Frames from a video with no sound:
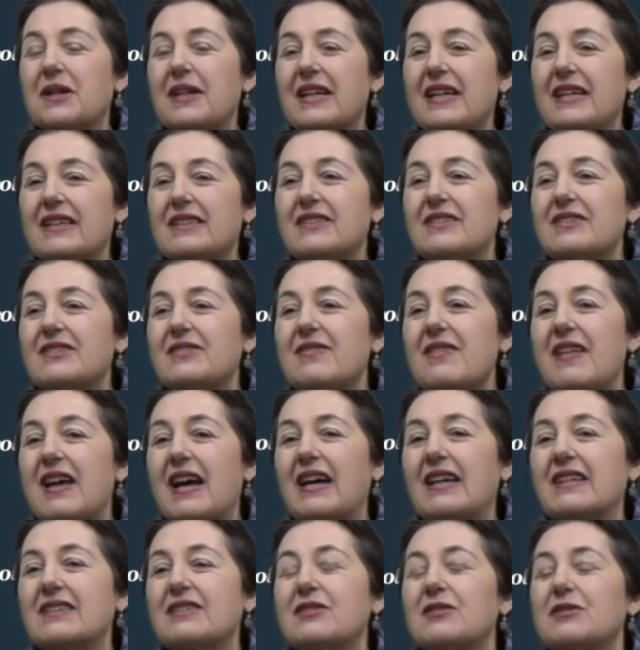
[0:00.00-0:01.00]
is
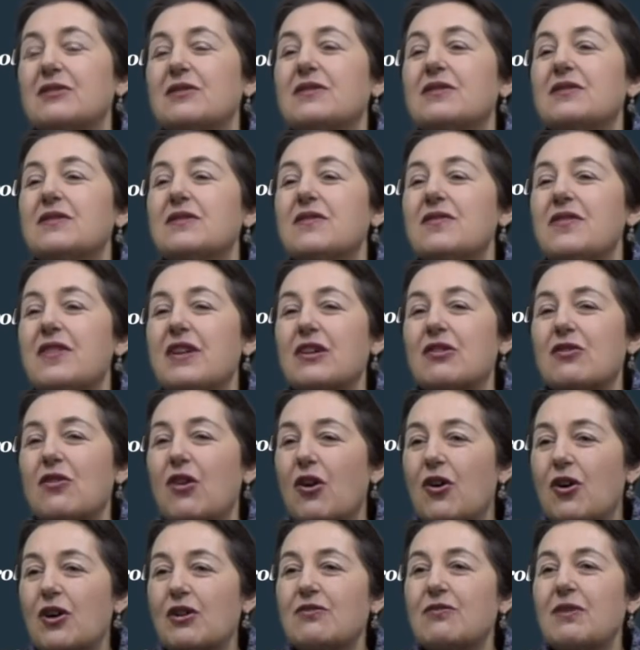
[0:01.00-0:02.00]
that there
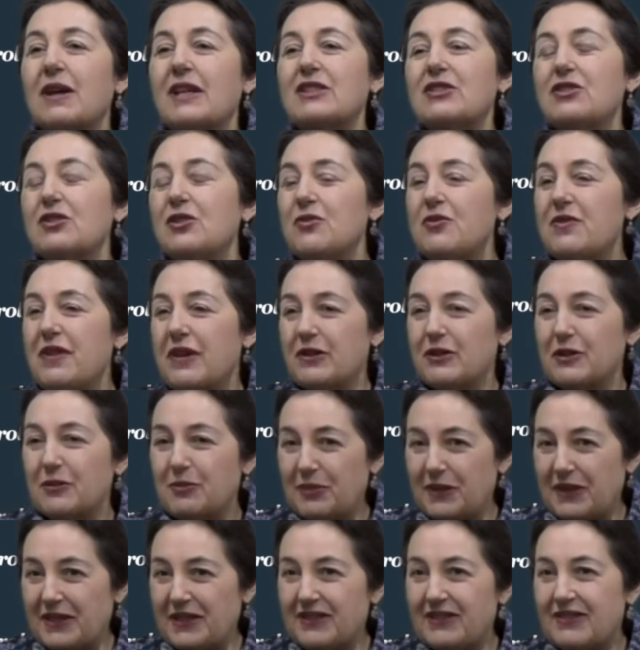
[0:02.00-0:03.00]
are rescue
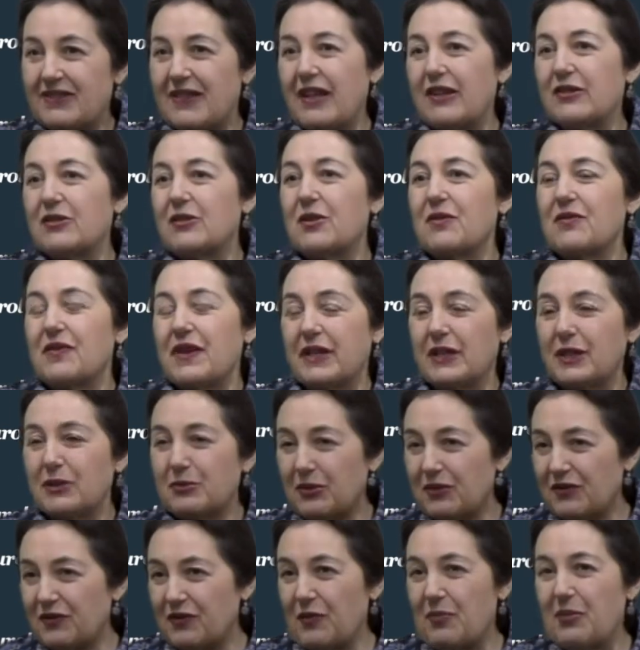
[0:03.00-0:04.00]
therapies that are
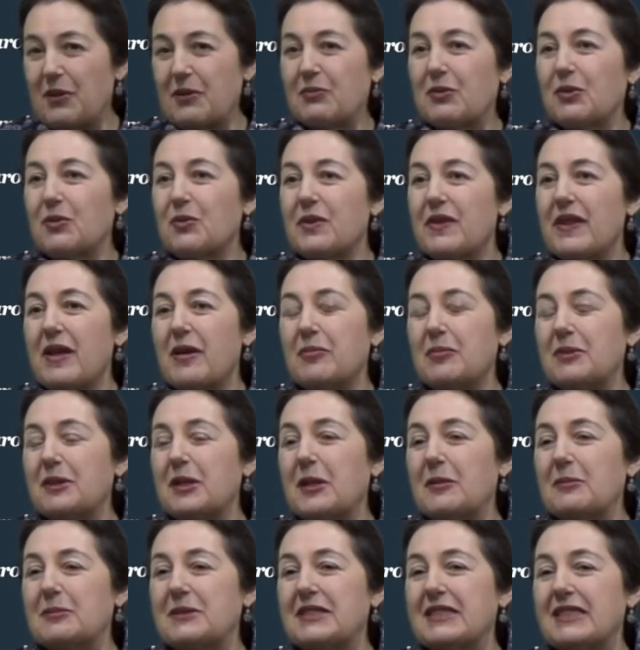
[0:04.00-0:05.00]
available for people with
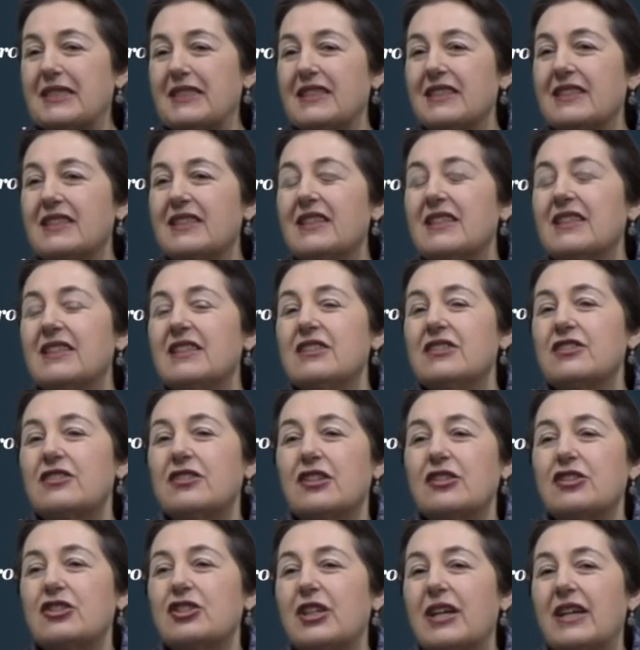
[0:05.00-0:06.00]
epilepsy,
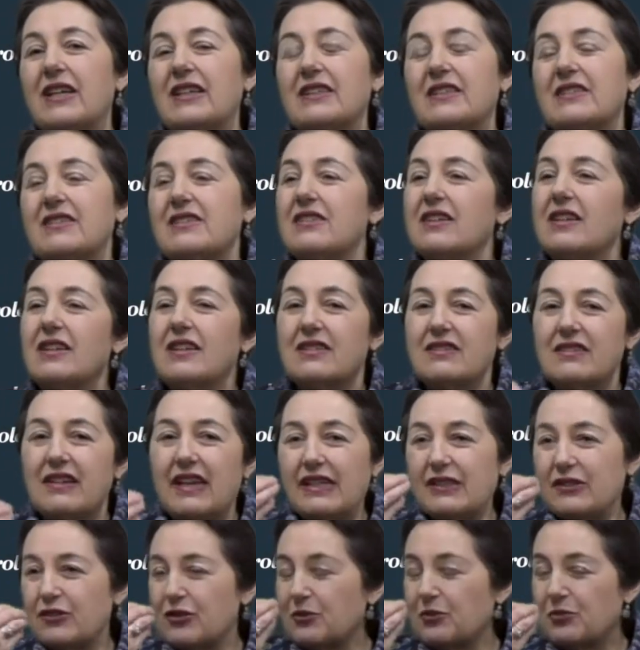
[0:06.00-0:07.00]
such as a
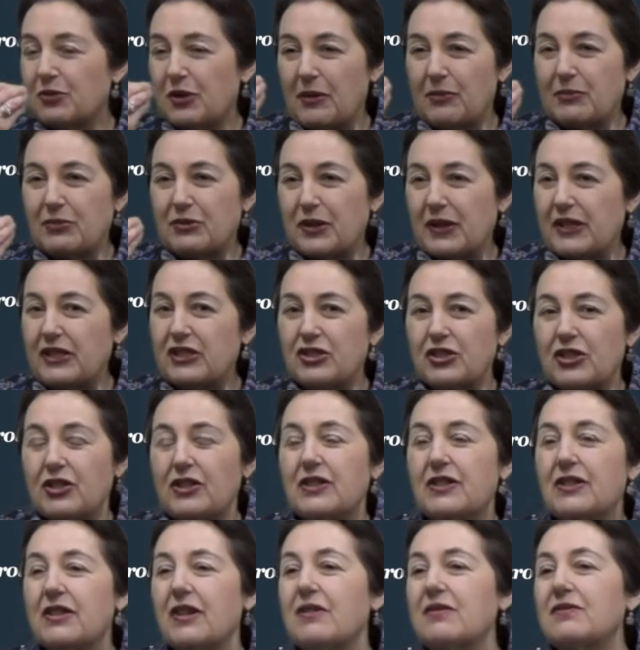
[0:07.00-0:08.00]
nasal
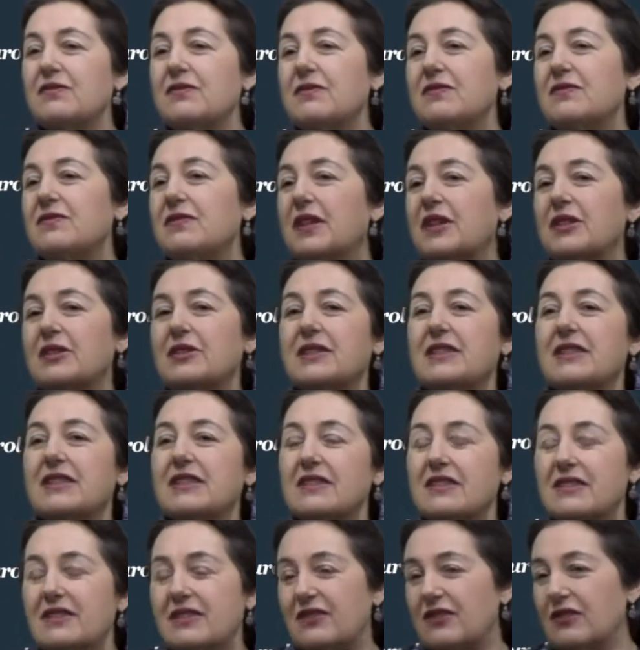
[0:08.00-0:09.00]
preparation of
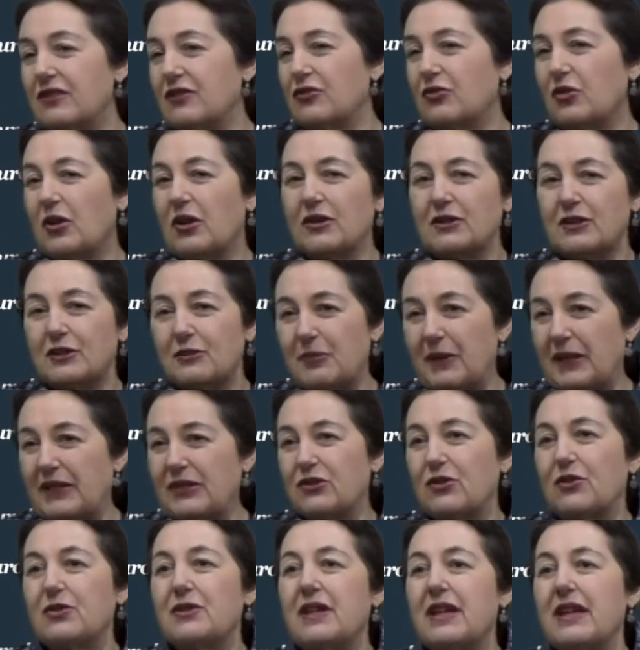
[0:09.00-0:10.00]
various drugs,
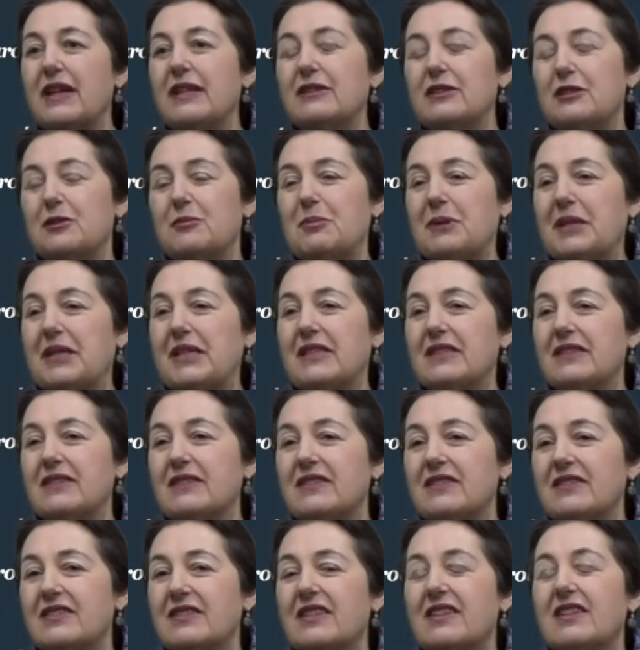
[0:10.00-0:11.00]

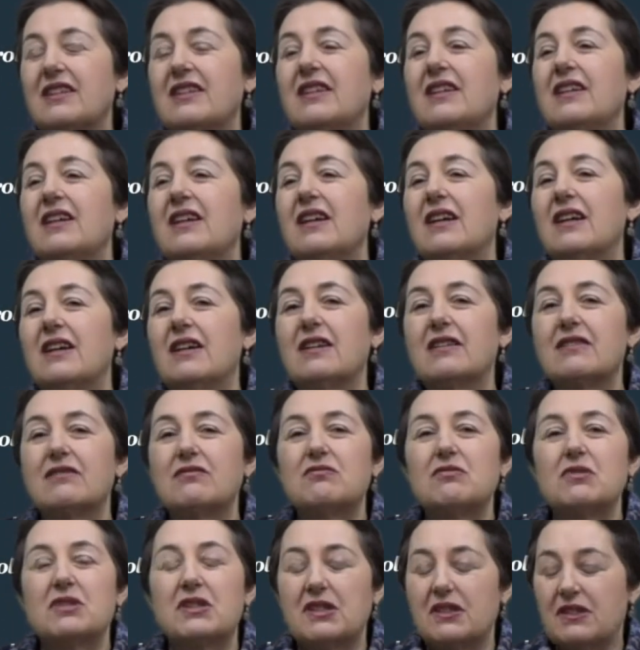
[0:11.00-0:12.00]
benzodiazepines,
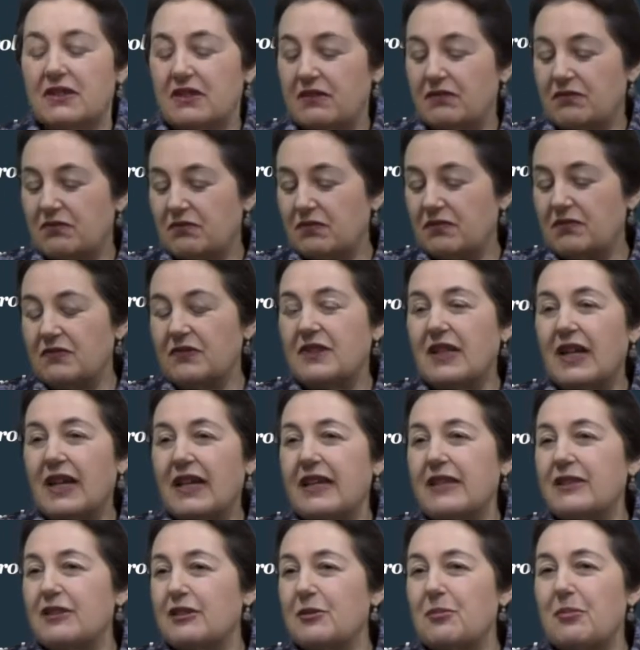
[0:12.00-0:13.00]

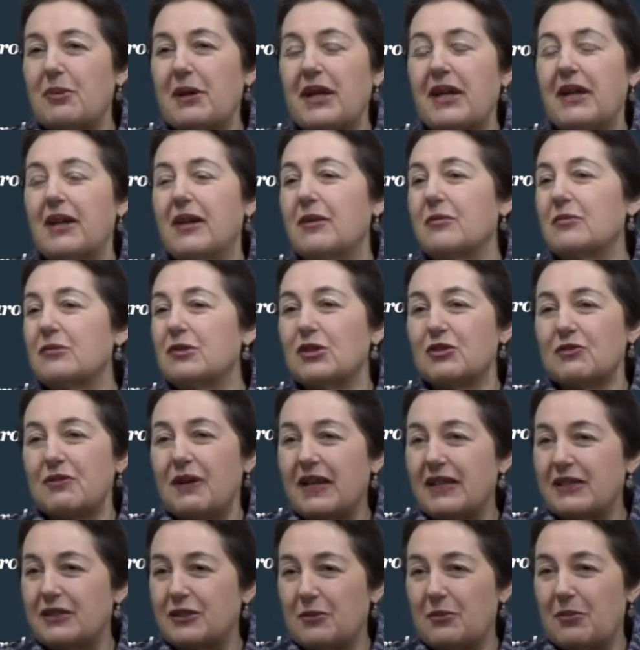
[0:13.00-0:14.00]
diazepam,
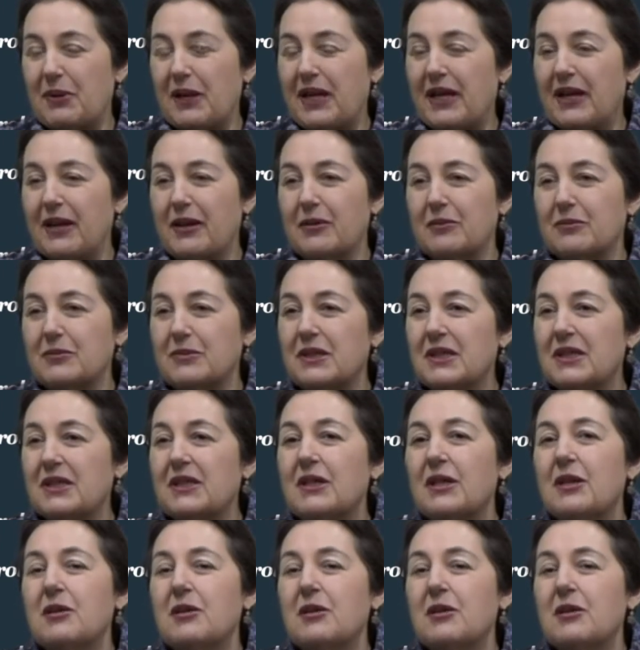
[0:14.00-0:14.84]
lorazepam.